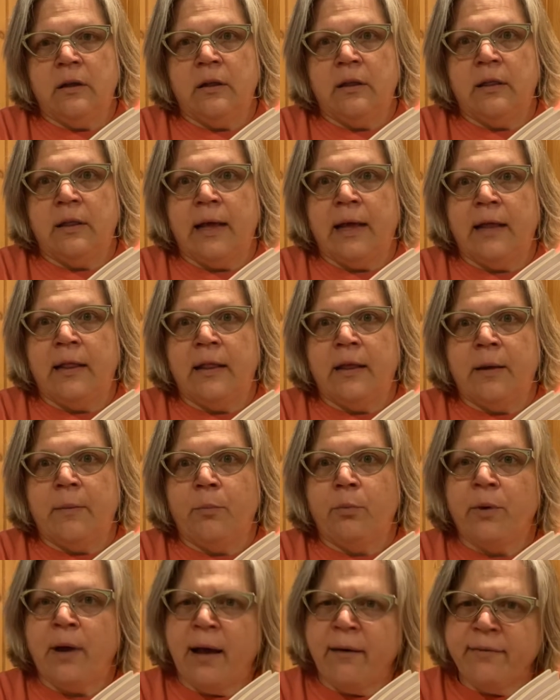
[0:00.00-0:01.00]
the
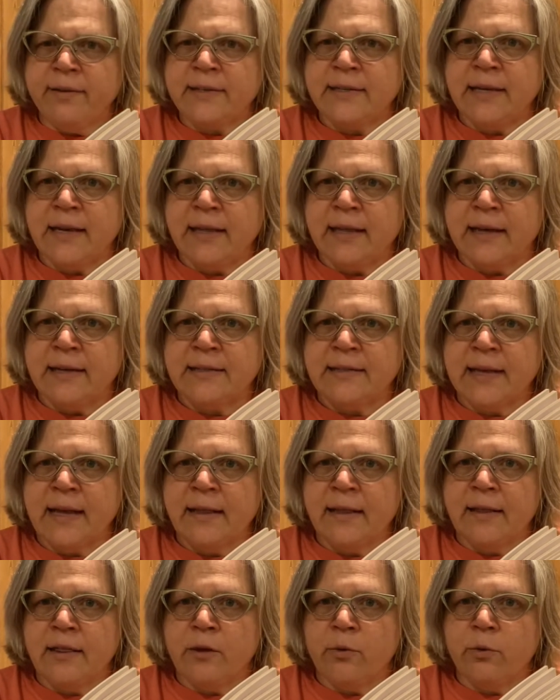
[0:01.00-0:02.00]
prophecy, they
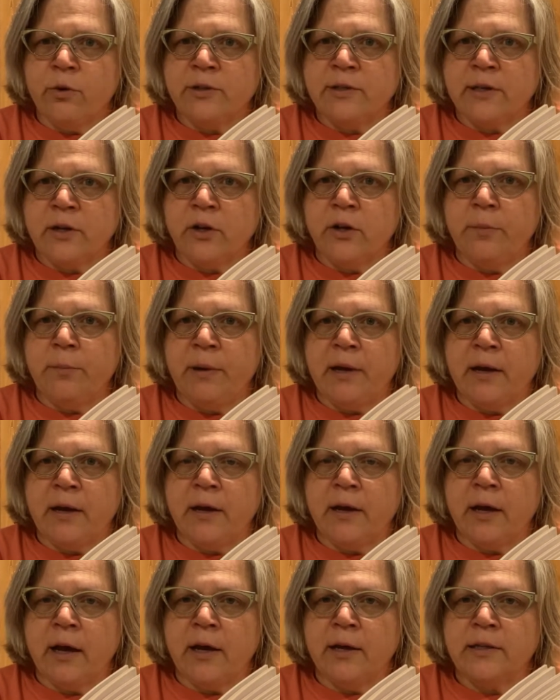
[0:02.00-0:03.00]
said that there was going to be
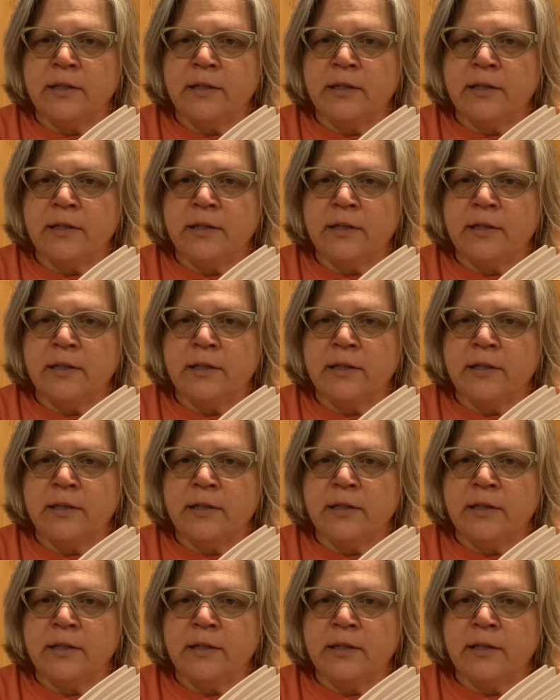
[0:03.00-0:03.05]
a